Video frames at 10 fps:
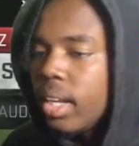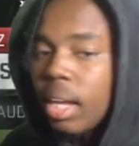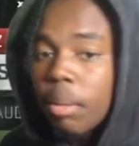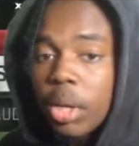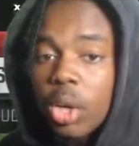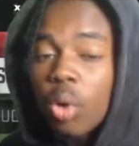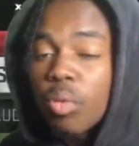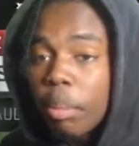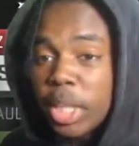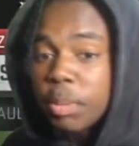Now I'm going to go
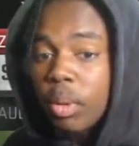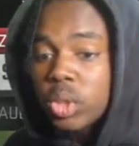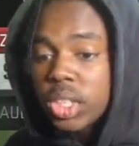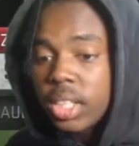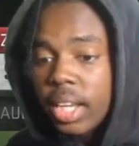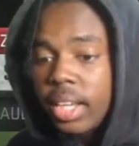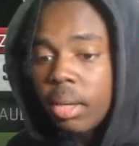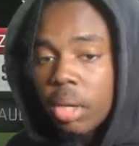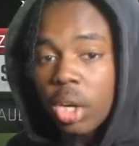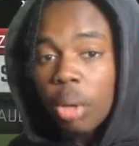over mesh post
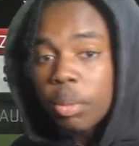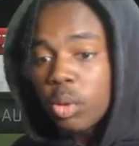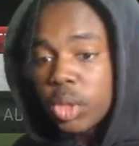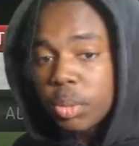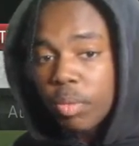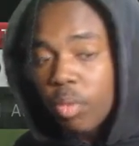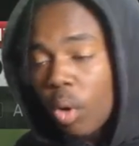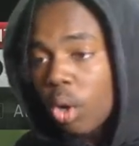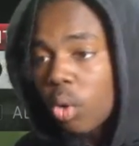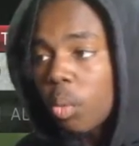tonight. I'm going to upload this
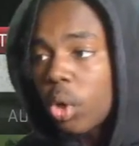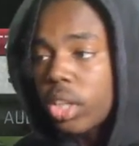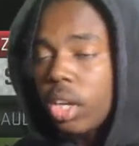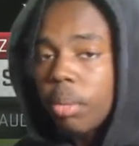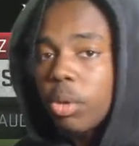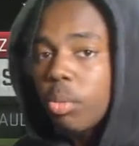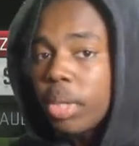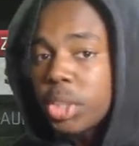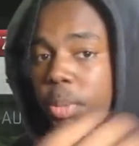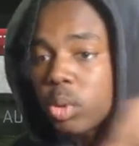before I go to work, then upload
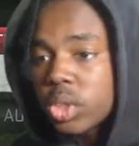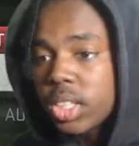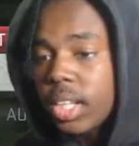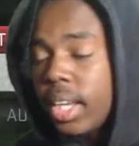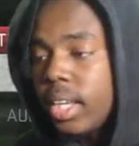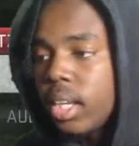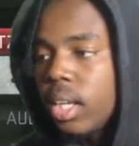mesh post tonight.